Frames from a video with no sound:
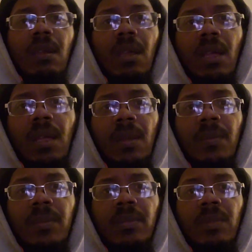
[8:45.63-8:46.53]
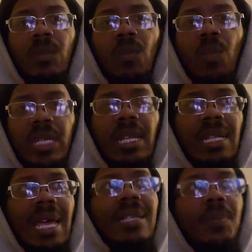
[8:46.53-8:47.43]
what a
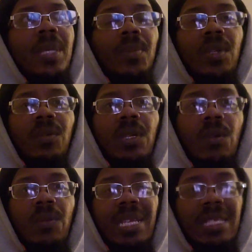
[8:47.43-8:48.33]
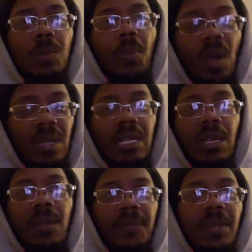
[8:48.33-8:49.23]
lot of people don't know, is part
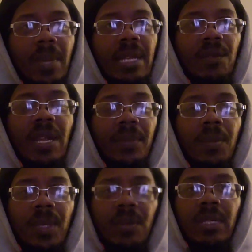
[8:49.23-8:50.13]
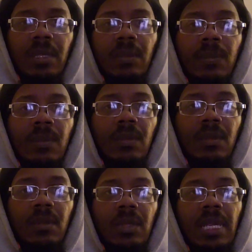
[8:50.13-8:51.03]
of the battle rap community.
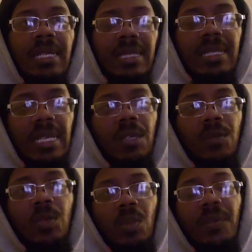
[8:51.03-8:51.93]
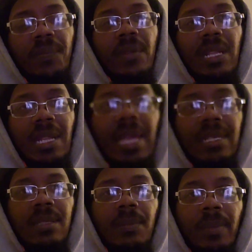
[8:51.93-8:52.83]
He deals with a
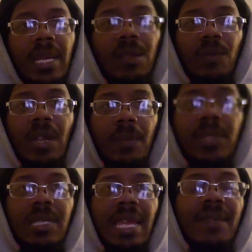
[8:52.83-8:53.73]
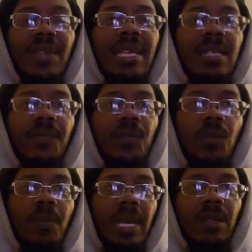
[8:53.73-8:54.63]
lot of battle rappers, have
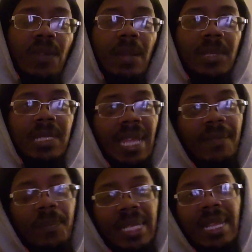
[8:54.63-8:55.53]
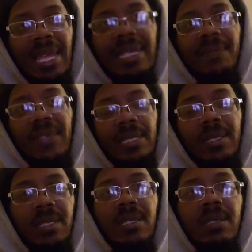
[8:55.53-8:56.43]
interviewed battle rappers, have been at
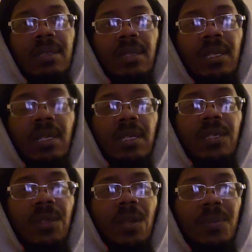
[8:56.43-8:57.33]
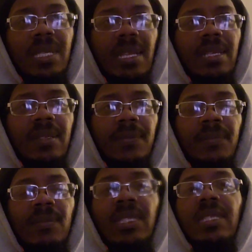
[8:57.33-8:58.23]
events. You know what I'm saying?
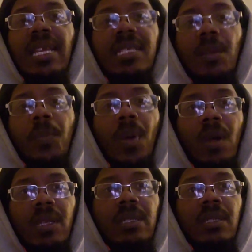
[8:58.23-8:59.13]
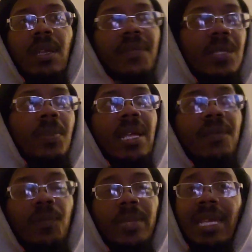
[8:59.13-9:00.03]
That's a part of his
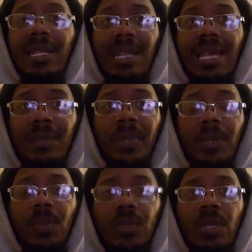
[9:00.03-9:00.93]
platform that a lot of people